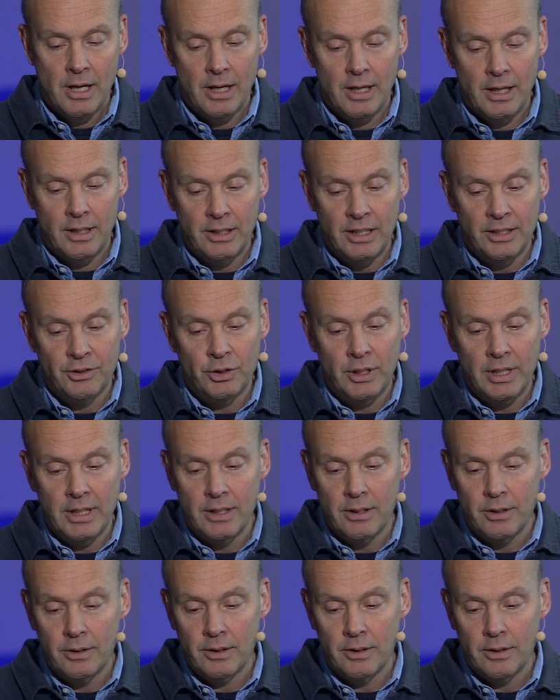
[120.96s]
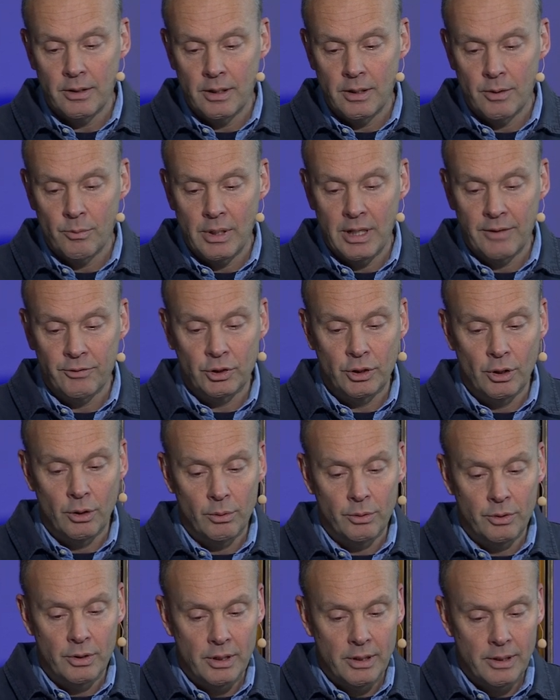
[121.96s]
This year we have
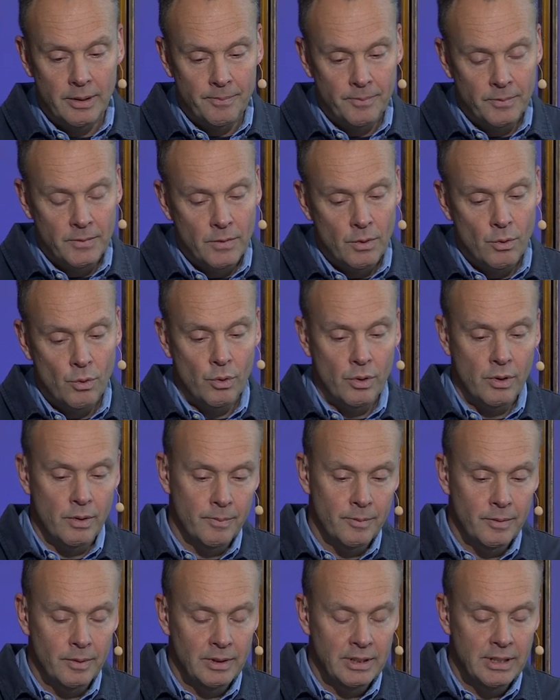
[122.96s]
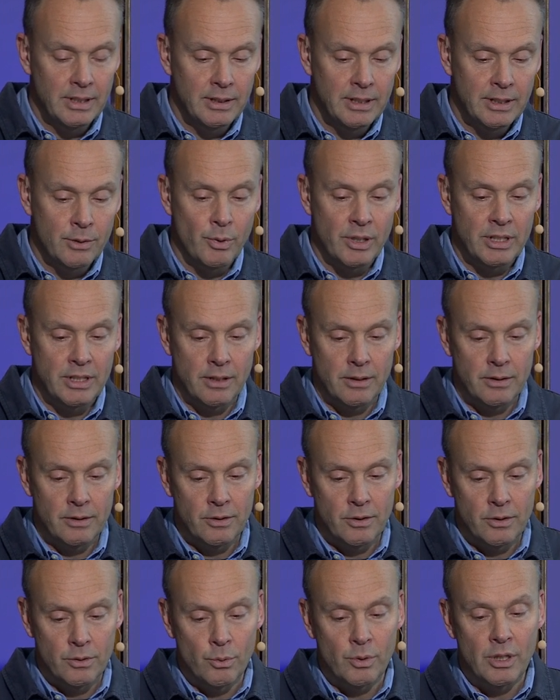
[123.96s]
sold or liquidated
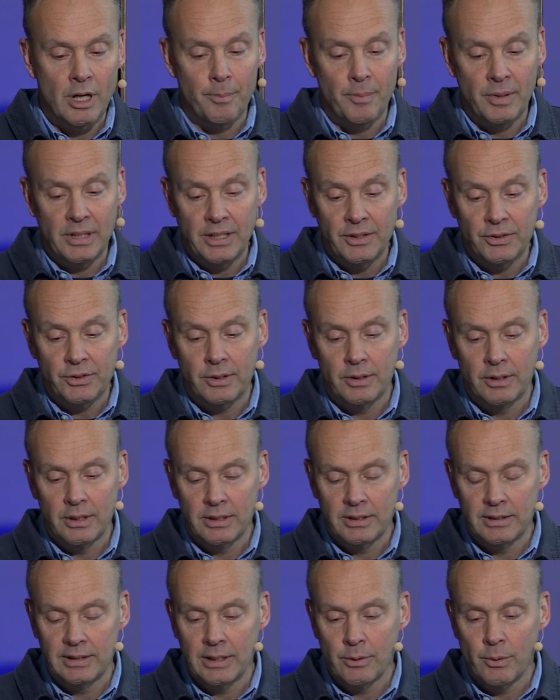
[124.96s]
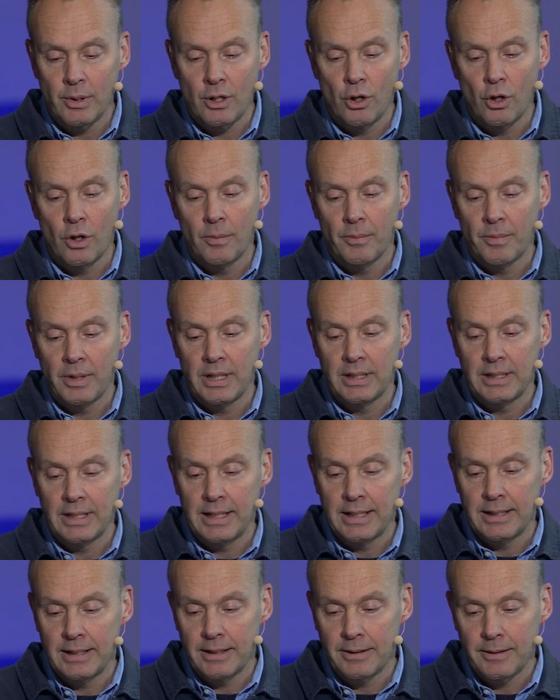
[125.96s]
two companies, it's Linguacom and
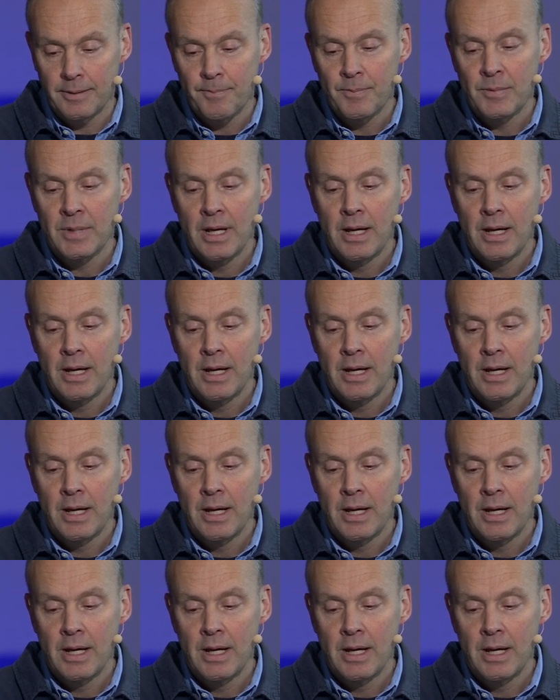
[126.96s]
Heden.